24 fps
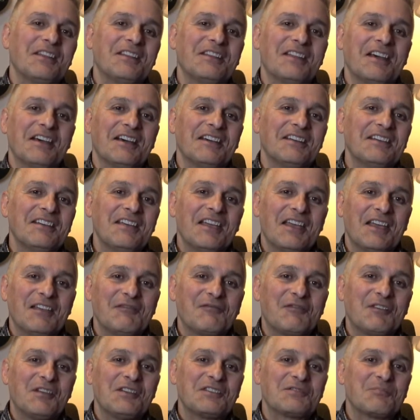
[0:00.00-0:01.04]

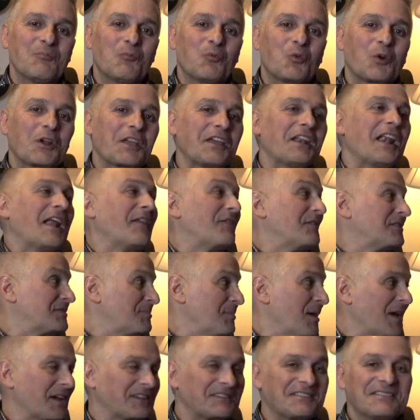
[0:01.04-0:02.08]
and finish working on
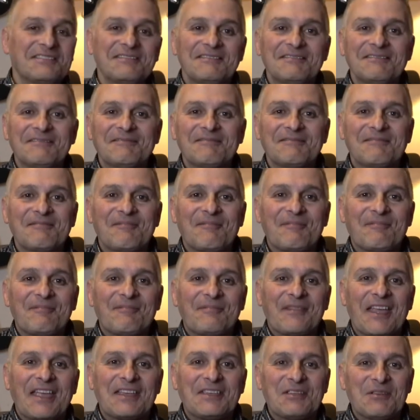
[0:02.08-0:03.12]
this mix.
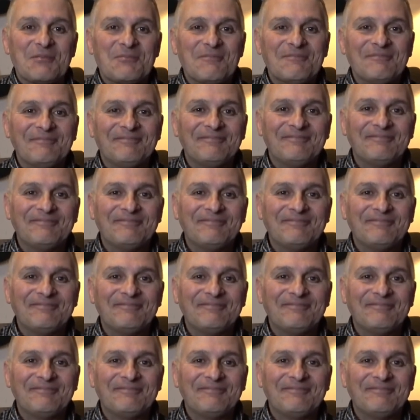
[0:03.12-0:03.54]
Thank you.